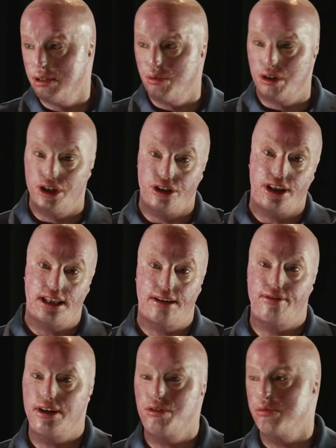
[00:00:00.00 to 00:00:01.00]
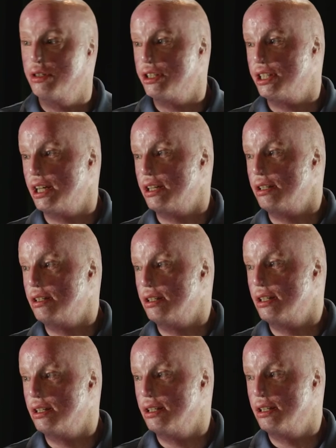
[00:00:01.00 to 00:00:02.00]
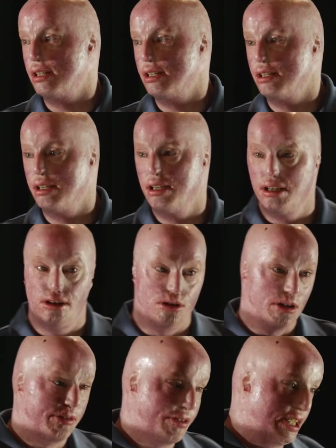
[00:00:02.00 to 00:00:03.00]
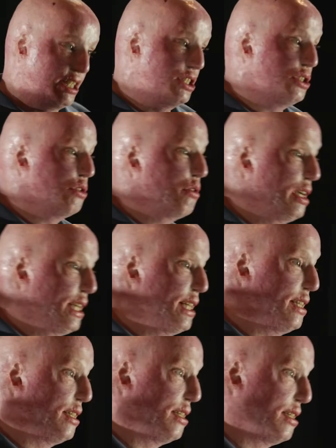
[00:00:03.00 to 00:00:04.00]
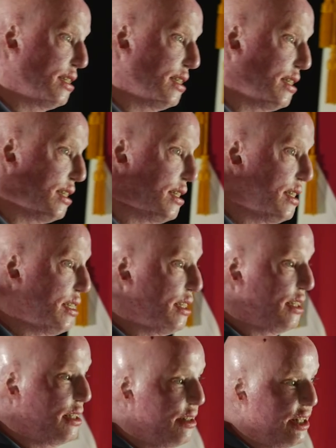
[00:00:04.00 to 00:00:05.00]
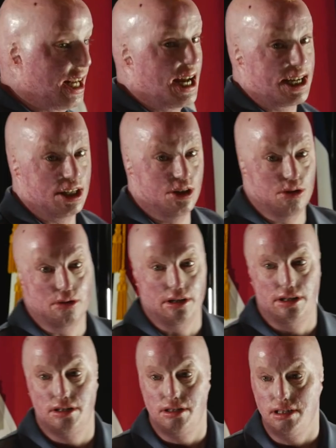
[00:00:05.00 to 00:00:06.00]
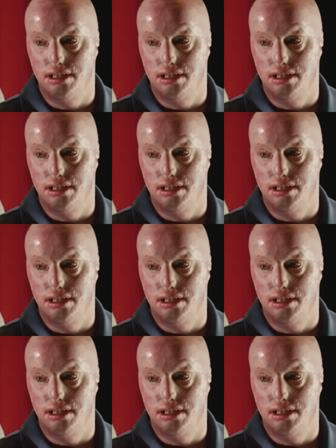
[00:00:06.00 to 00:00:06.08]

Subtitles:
What do you think that veteran would have said? "Well, if he's doing it, then I can do it.